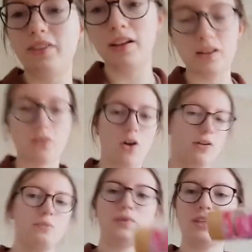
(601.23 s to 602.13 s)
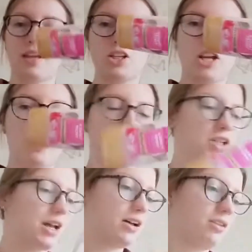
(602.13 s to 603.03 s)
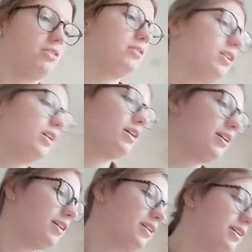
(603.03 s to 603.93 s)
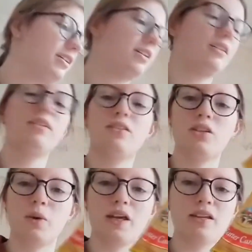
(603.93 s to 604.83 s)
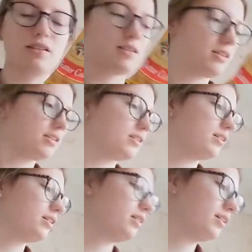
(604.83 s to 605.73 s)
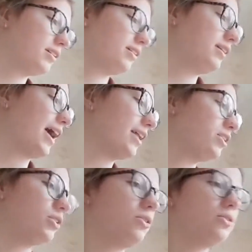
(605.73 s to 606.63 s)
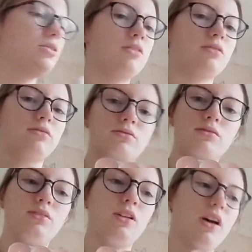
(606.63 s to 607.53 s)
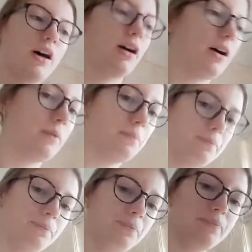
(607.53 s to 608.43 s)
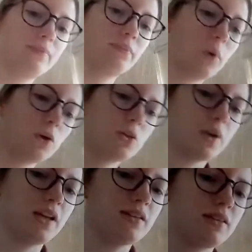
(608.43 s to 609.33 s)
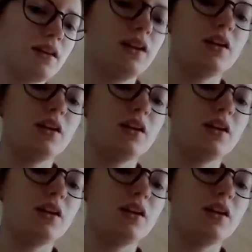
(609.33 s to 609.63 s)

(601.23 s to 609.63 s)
of things I've got is like shower gel, sweets, candles, um, more sweets,